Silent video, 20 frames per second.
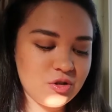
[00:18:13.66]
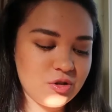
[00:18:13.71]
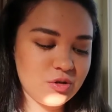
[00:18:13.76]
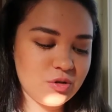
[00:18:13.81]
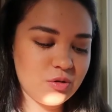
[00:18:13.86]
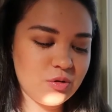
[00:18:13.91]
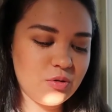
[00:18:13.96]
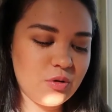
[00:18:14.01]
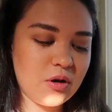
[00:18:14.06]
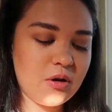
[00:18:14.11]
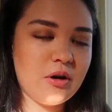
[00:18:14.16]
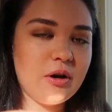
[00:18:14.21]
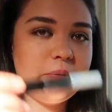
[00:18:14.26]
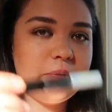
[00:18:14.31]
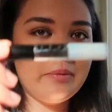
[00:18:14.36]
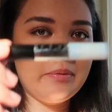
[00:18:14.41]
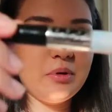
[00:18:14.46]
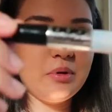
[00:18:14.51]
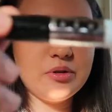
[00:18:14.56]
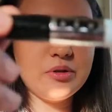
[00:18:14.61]
going
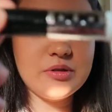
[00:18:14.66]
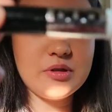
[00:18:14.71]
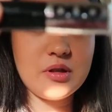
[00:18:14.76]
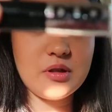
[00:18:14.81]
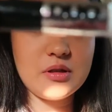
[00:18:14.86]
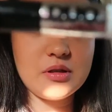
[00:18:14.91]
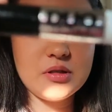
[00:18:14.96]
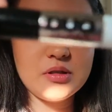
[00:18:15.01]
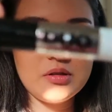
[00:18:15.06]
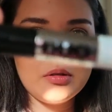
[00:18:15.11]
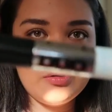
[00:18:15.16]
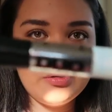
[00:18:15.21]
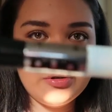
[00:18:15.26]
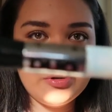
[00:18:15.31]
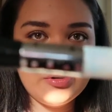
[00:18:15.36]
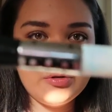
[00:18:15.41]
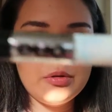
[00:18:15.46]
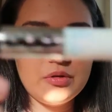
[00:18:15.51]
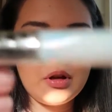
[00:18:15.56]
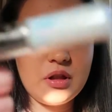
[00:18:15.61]
to be using this
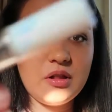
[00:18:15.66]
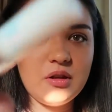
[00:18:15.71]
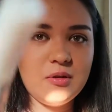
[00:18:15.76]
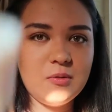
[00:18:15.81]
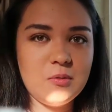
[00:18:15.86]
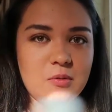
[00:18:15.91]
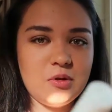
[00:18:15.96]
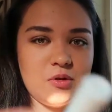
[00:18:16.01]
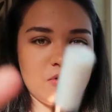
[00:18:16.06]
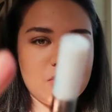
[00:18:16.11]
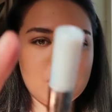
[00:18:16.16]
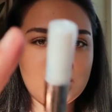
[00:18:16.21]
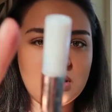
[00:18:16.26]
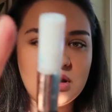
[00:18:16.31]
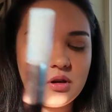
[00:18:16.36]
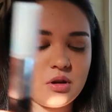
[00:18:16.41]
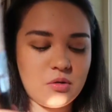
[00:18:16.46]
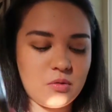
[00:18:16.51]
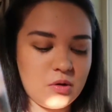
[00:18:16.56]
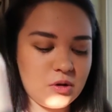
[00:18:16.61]
glue. I think I'm going to use the
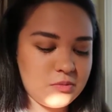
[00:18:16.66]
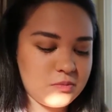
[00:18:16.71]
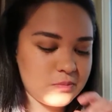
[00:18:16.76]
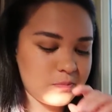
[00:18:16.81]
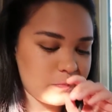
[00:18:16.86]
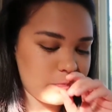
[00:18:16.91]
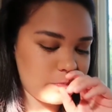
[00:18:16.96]
clear one.